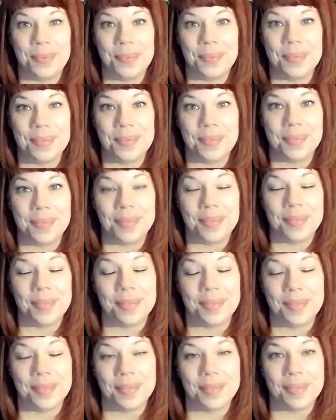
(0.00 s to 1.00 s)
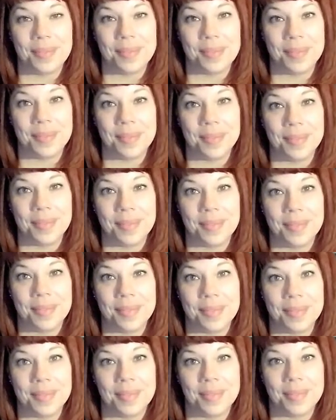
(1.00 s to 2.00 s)

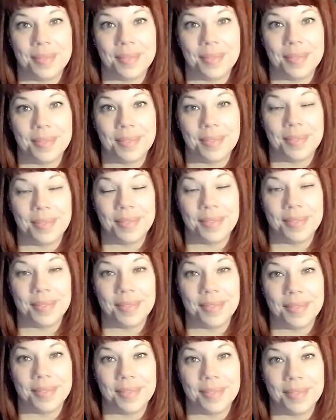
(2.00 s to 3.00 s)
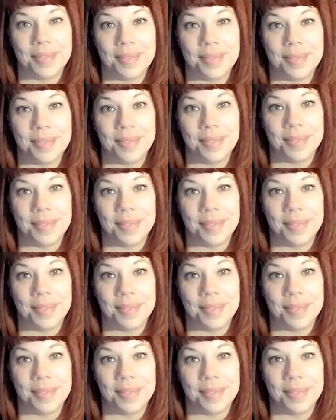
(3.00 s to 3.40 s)
[no speech]